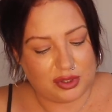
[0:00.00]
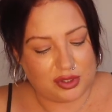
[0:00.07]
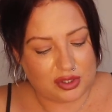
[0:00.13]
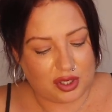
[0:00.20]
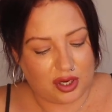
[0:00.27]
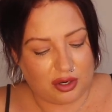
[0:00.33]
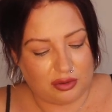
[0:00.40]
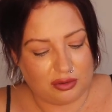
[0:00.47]

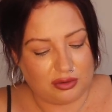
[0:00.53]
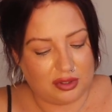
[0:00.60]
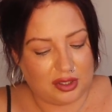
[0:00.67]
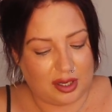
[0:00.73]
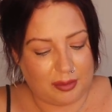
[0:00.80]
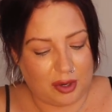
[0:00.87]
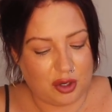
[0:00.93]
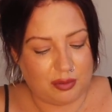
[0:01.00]
So,
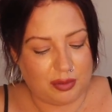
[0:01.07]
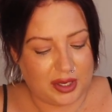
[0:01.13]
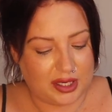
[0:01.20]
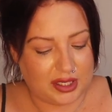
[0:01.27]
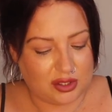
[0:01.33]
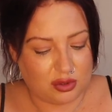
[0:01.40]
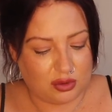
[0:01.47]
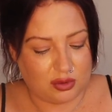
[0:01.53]
I'm hoping
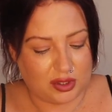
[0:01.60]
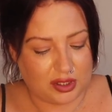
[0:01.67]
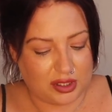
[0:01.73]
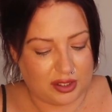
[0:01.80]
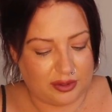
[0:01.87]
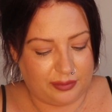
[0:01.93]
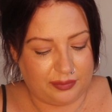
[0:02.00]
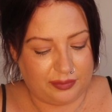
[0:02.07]
it's all
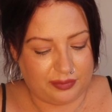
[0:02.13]
gonna